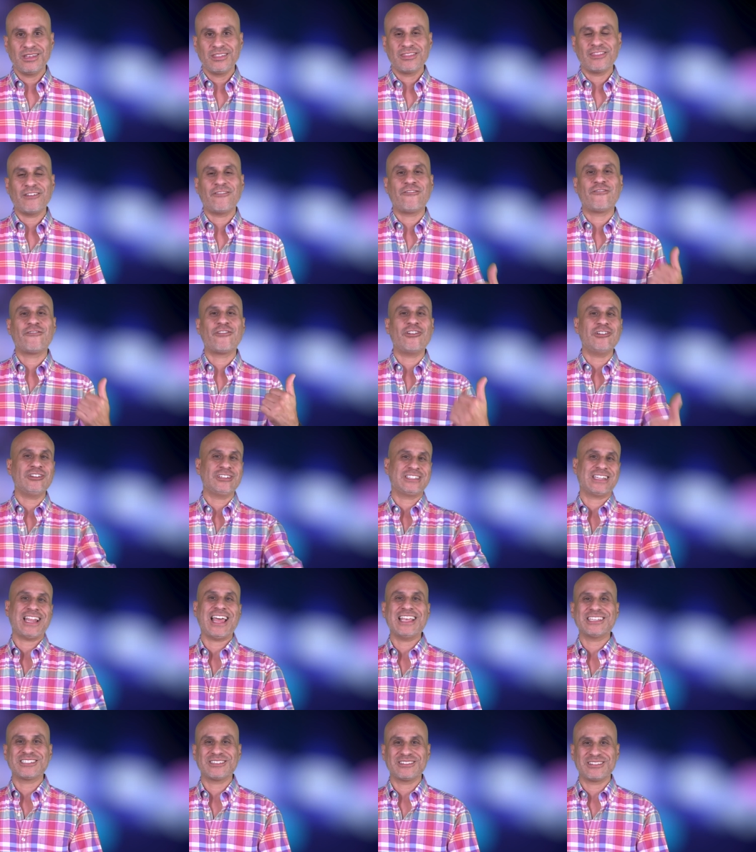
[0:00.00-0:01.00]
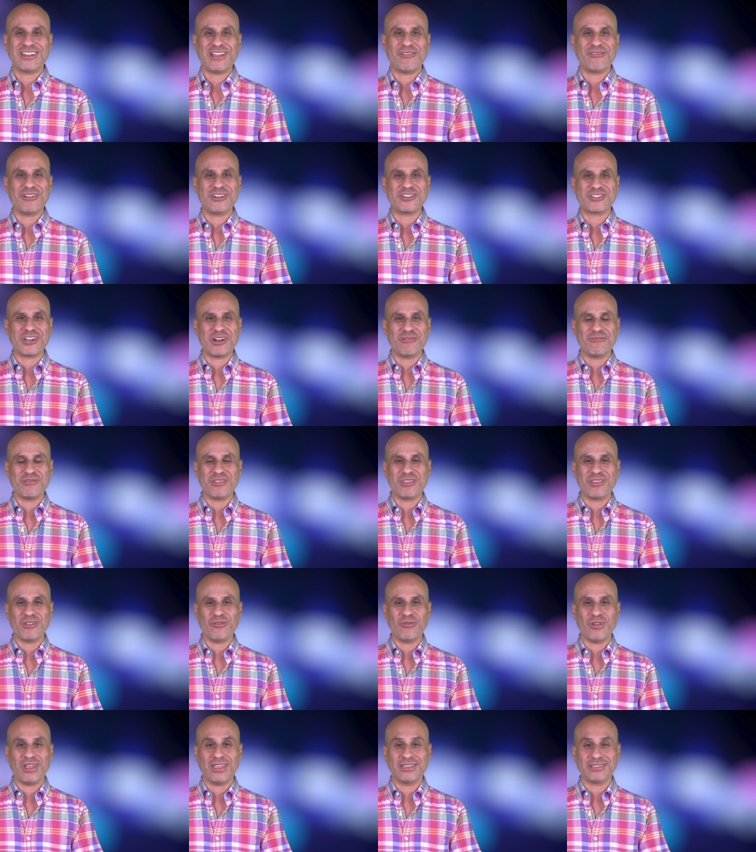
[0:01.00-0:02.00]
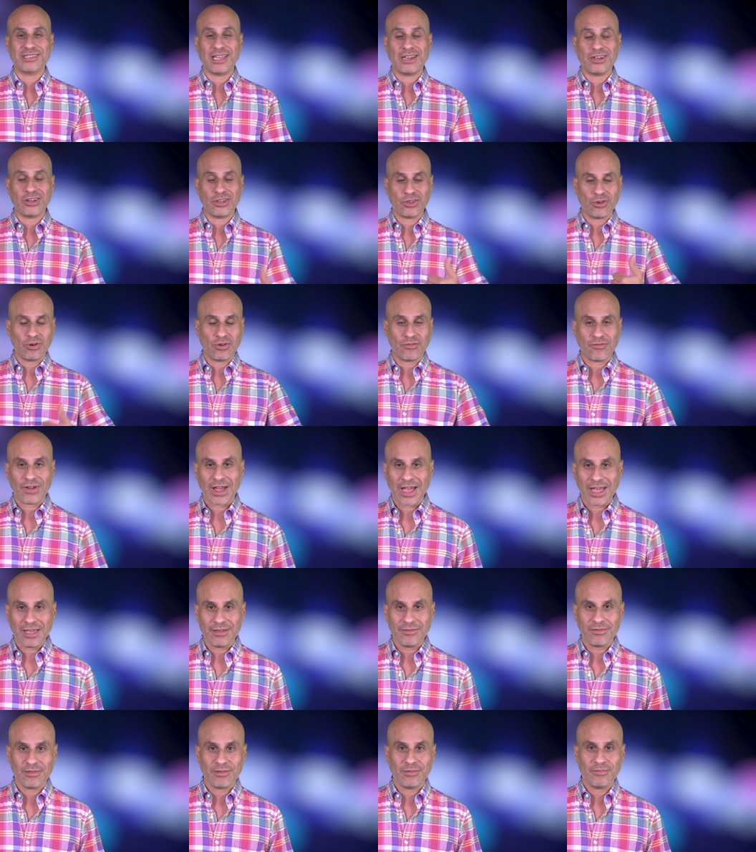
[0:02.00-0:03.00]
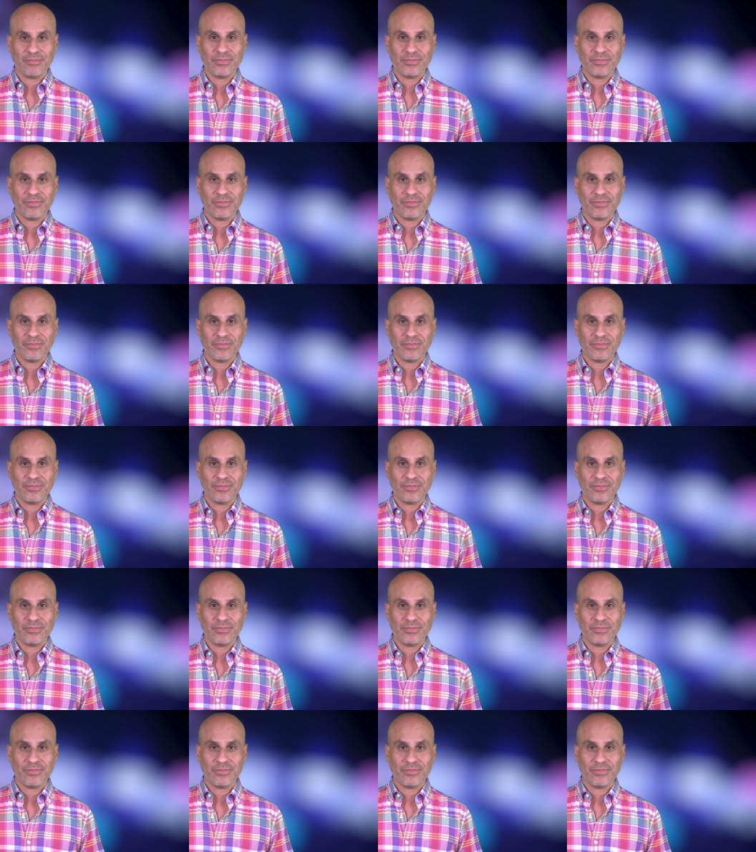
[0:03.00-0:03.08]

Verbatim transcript: The first lesson I want to share with you is that your vibe,